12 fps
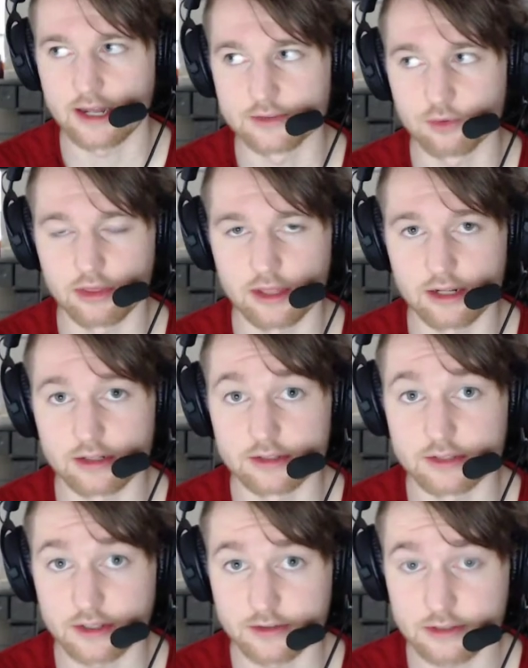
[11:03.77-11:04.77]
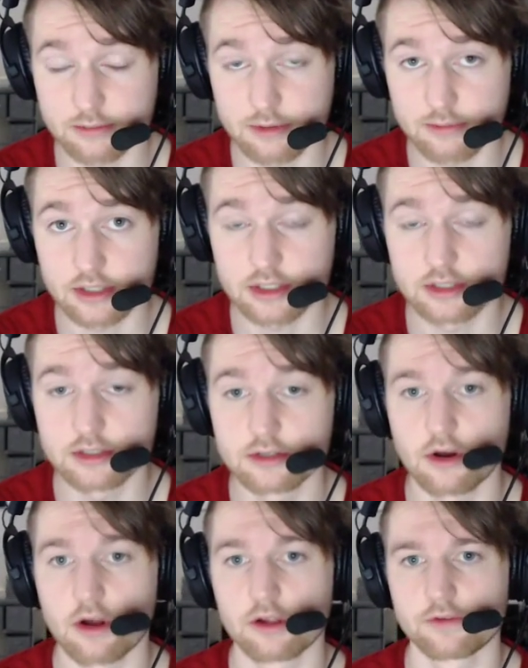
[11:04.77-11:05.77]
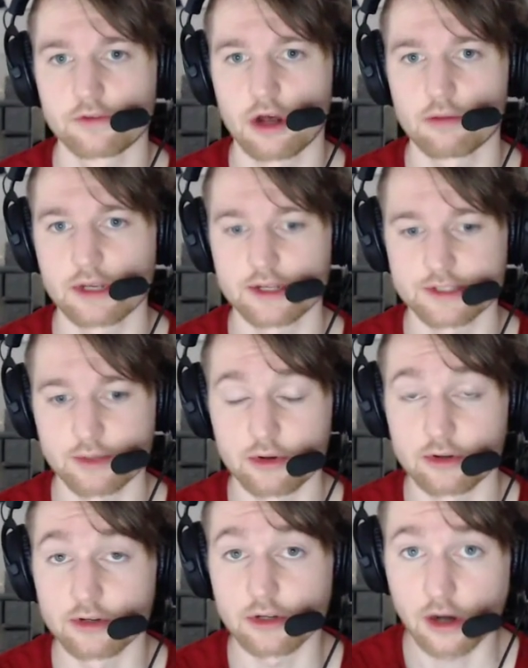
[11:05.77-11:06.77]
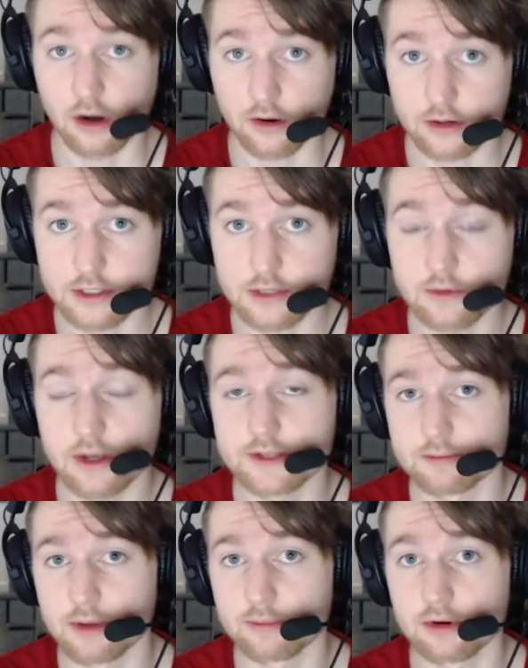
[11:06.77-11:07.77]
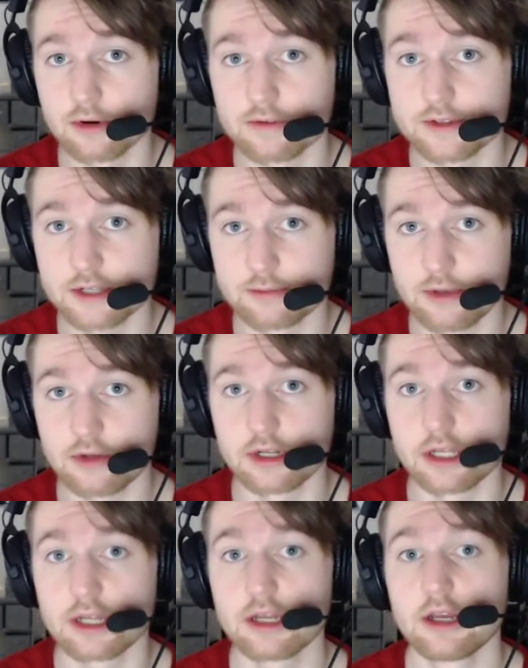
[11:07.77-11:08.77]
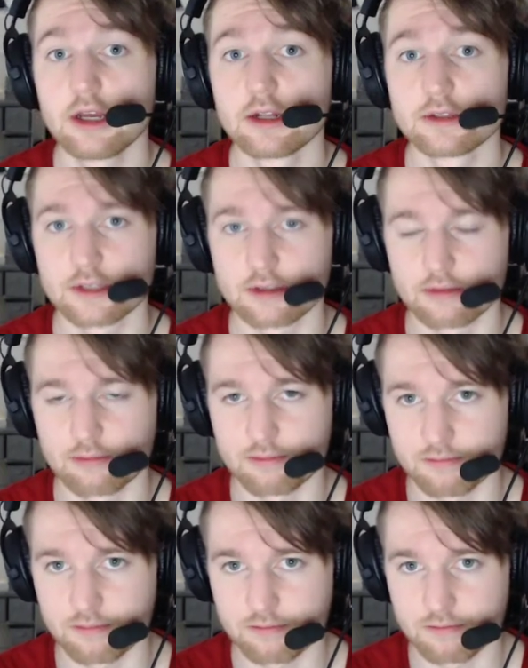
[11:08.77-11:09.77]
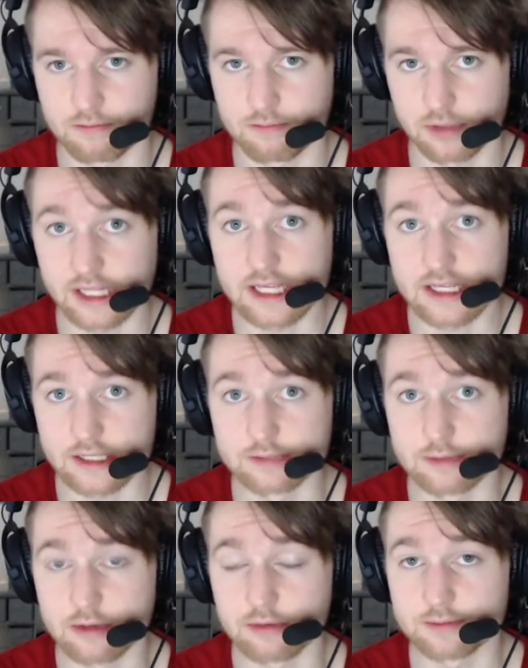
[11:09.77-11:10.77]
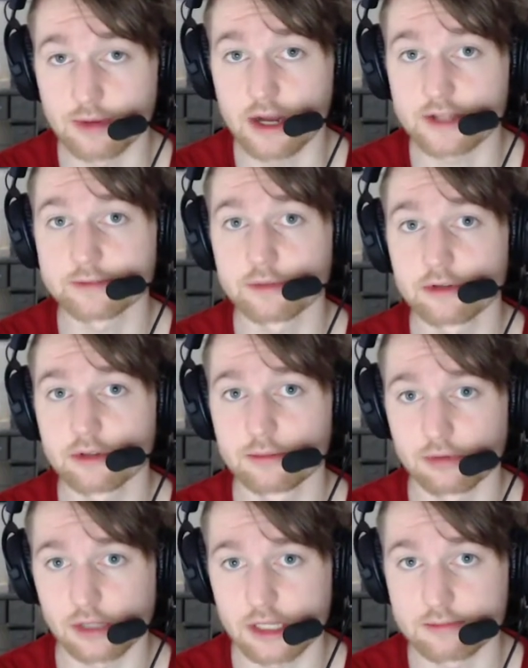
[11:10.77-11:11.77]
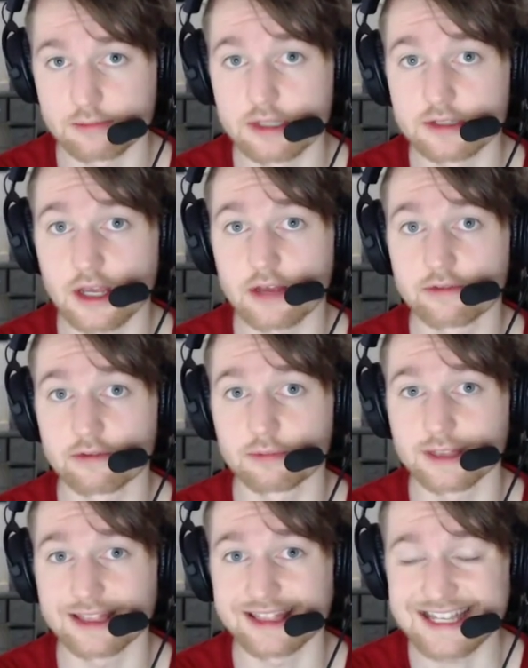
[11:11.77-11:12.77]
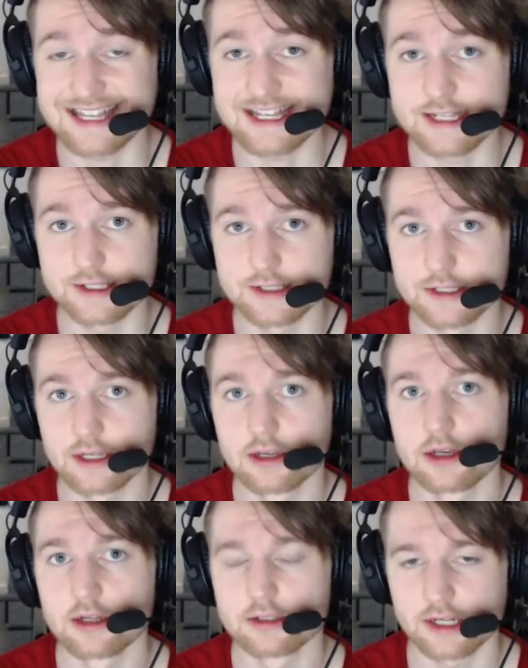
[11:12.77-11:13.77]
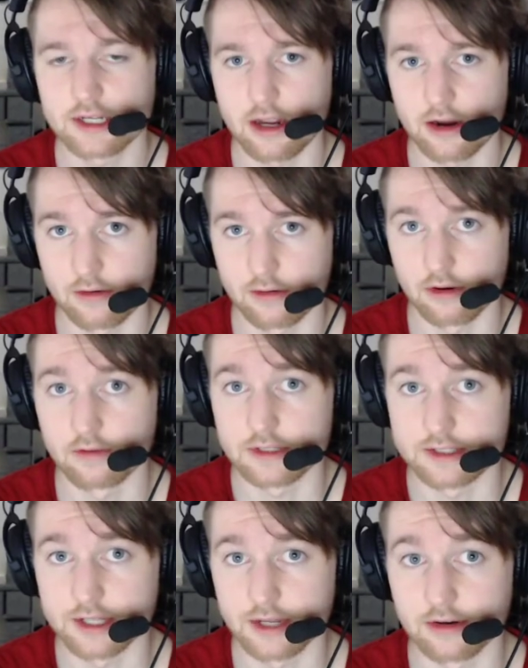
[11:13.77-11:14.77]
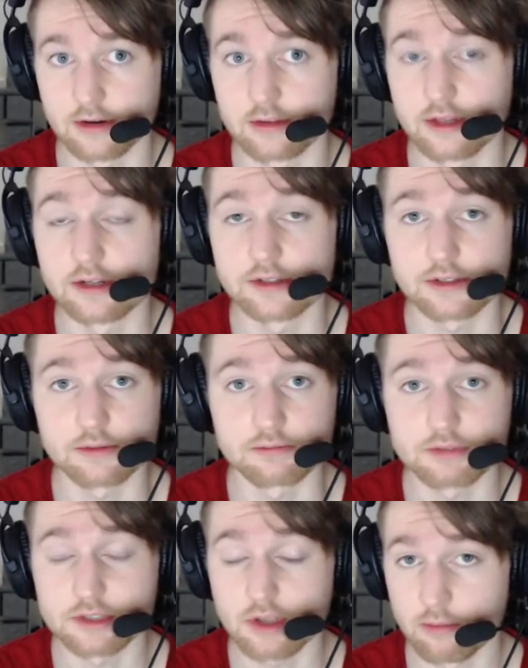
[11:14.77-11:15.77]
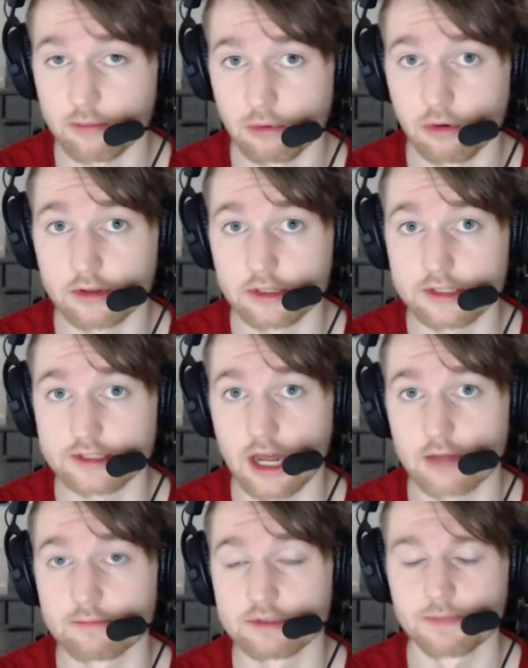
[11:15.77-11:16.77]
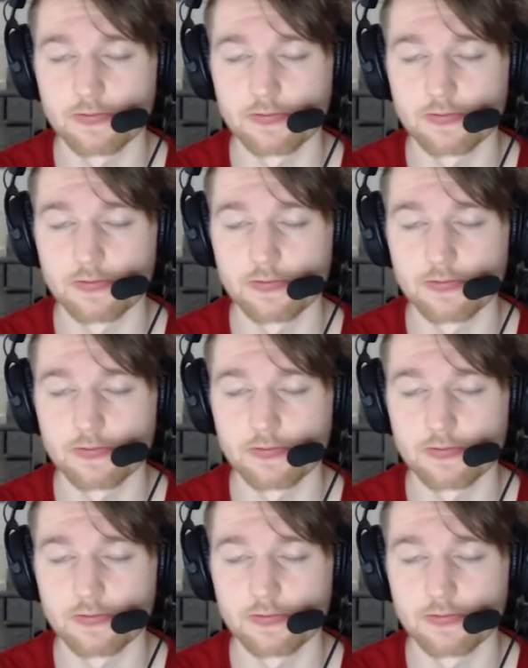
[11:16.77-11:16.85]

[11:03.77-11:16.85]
one that deserves to be mentioned to all of y'all, because I want to encourage you as a member of this community to please be responsible and please be safe and please take care of each other. That is so important in these times.